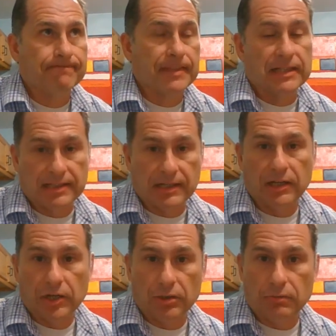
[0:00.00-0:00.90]
things didn't
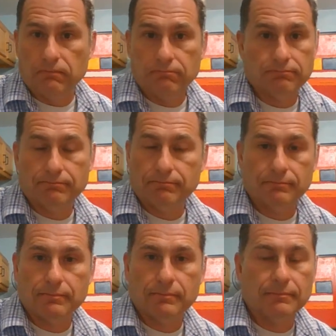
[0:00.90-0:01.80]
go
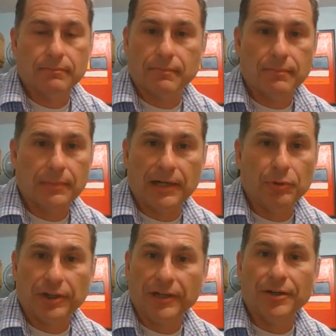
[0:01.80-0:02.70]

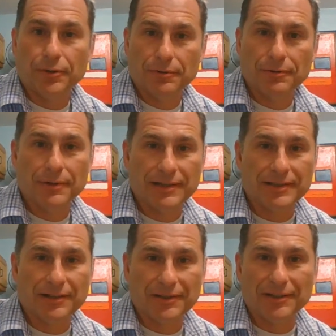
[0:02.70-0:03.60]
anywhere near as
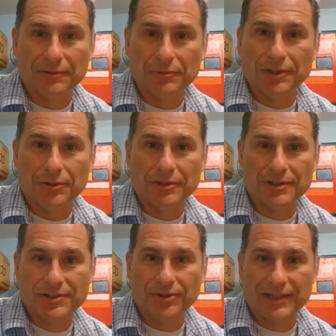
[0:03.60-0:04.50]
I thought they would go
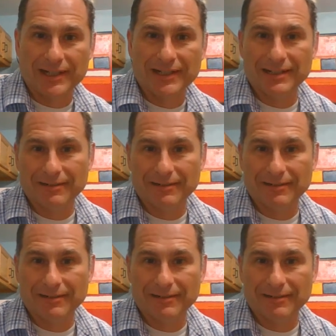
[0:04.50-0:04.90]
concerning